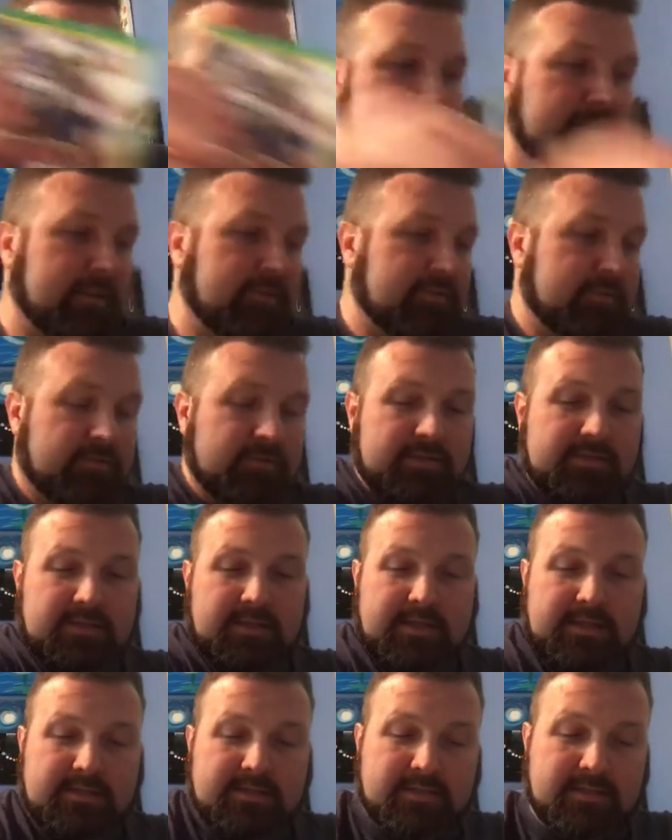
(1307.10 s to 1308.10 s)
think he was on his
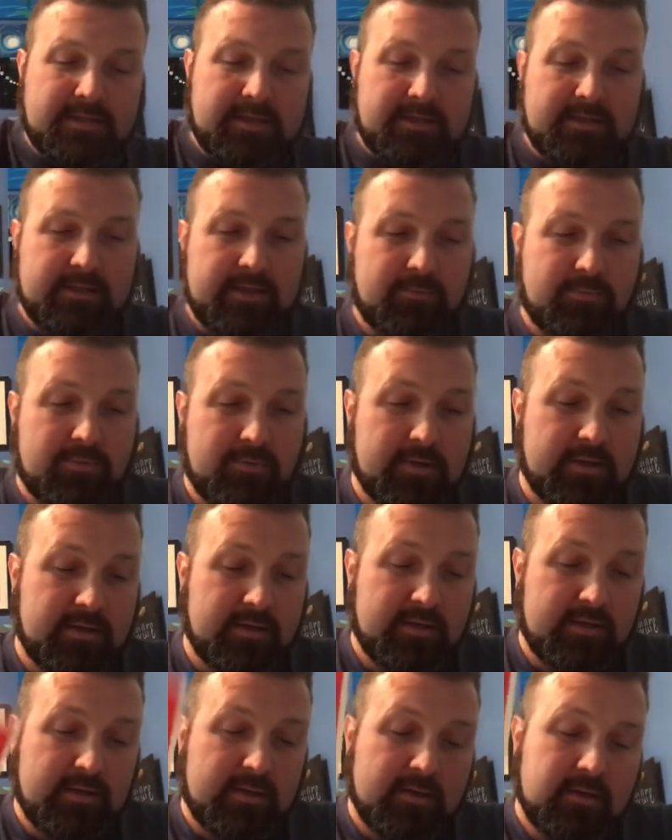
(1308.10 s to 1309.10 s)
last leg at that point.
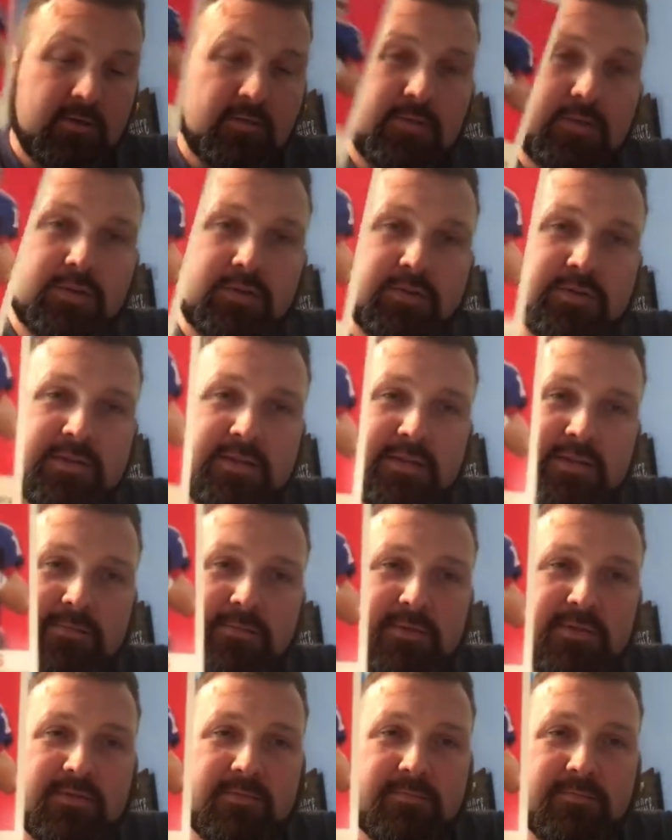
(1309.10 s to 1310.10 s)
Phil
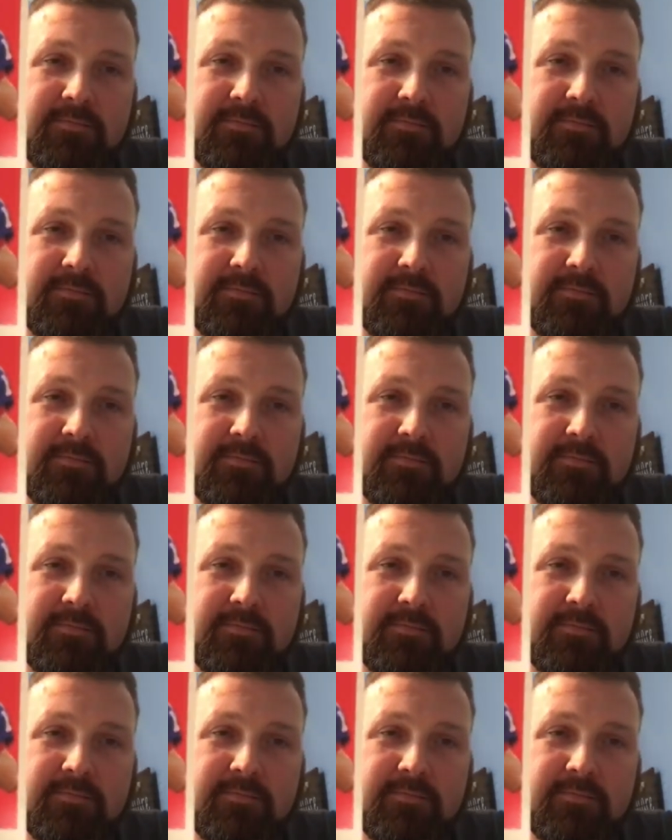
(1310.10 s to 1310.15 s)
Simms.